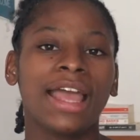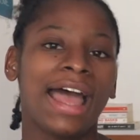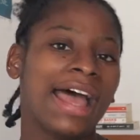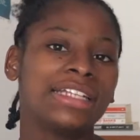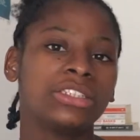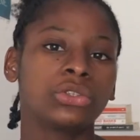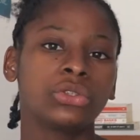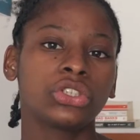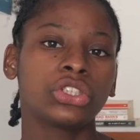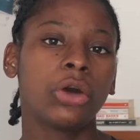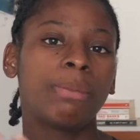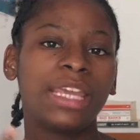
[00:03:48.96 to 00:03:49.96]
And
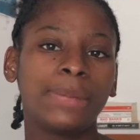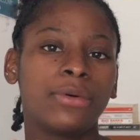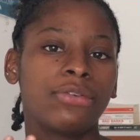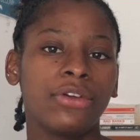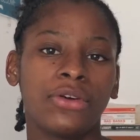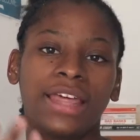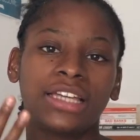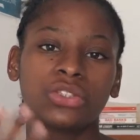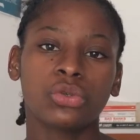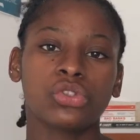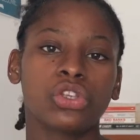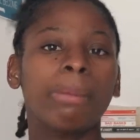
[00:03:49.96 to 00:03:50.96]
also people feel that
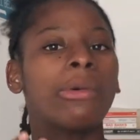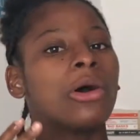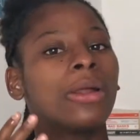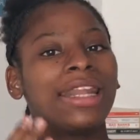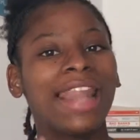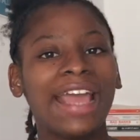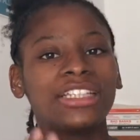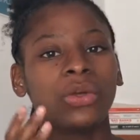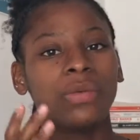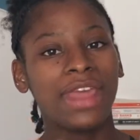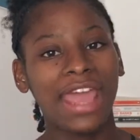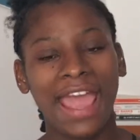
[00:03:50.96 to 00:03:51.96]
it's also more light
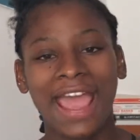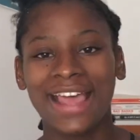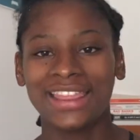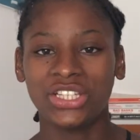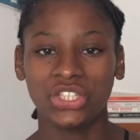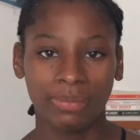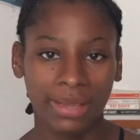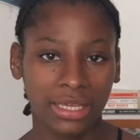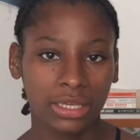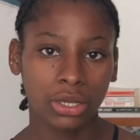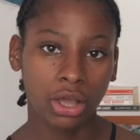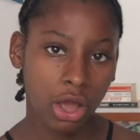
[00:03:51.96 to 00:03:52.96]
on the hair than
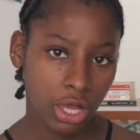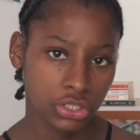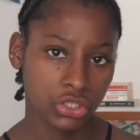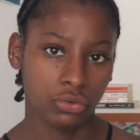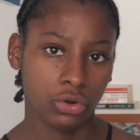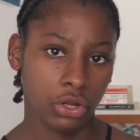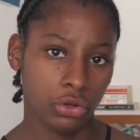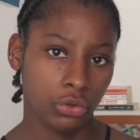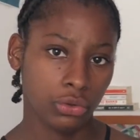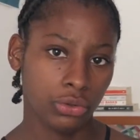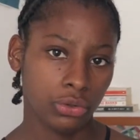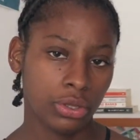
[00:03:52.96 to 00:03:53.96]
Jamaican castor oil,
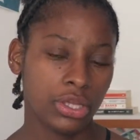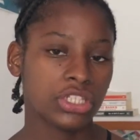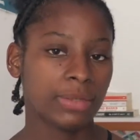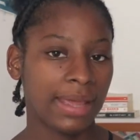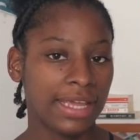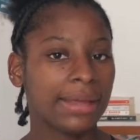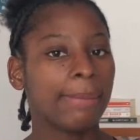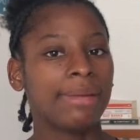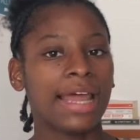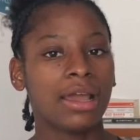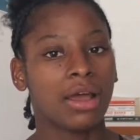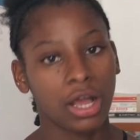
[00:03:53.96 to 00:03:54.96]
Jamaican
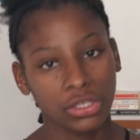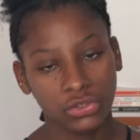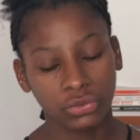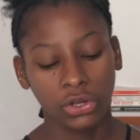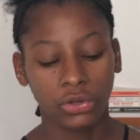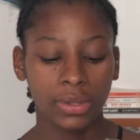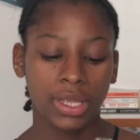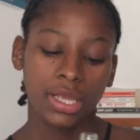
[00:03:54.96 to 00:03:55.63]
black castor oil.